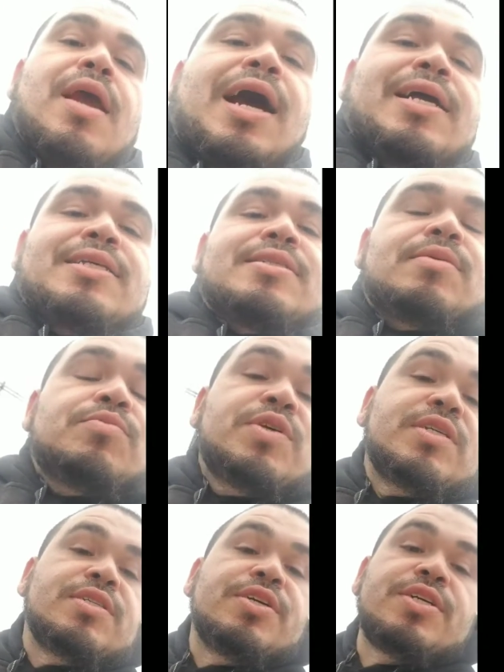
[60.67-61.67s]
I did some
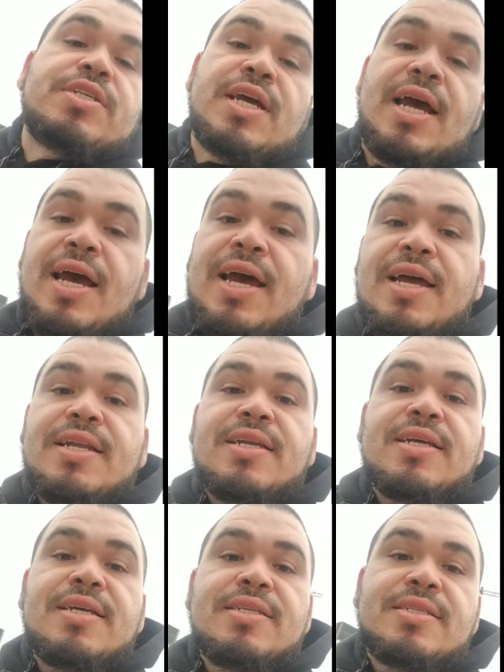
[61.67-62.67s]
research, and
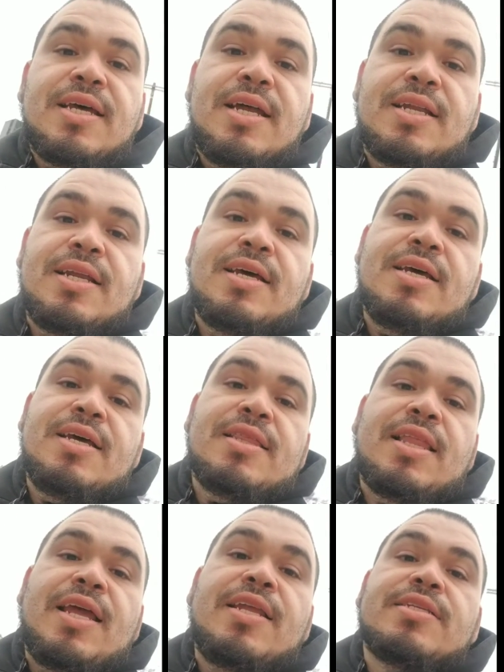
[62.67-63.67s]
it said
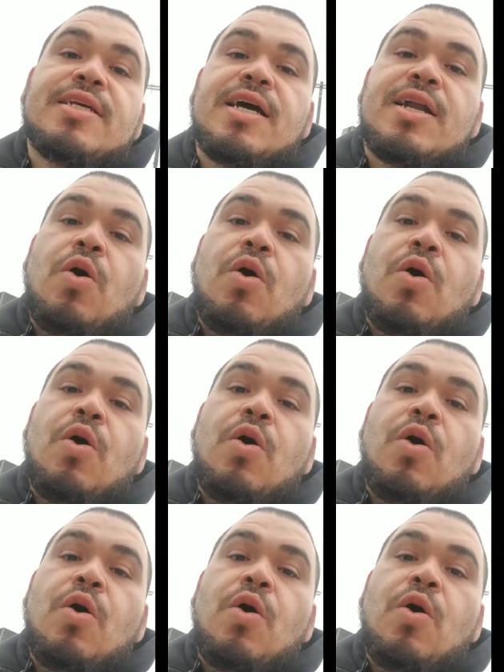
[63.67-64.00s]
that you need to cut